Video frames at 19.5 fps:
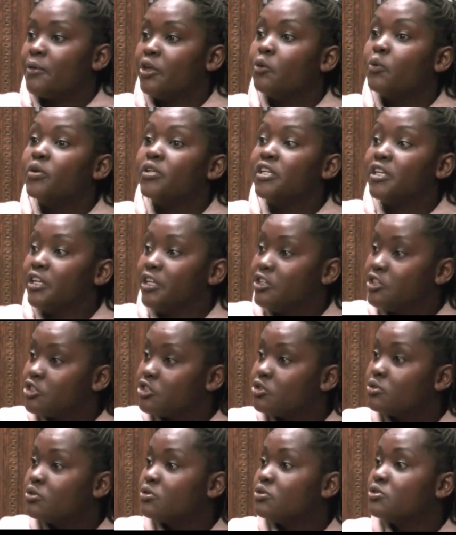equity
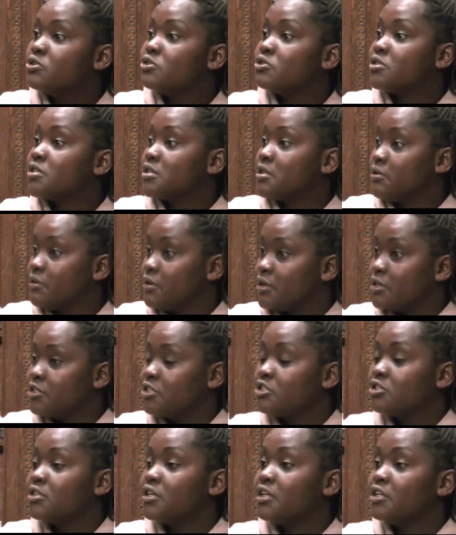issues, you see the
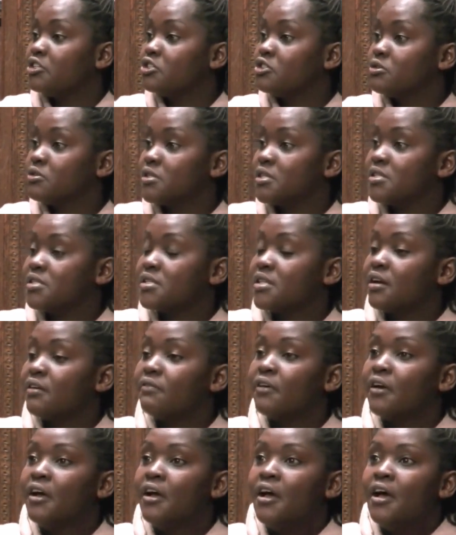religion issues and
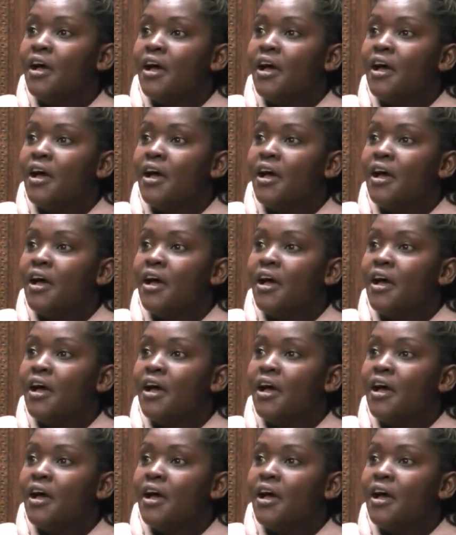stuff.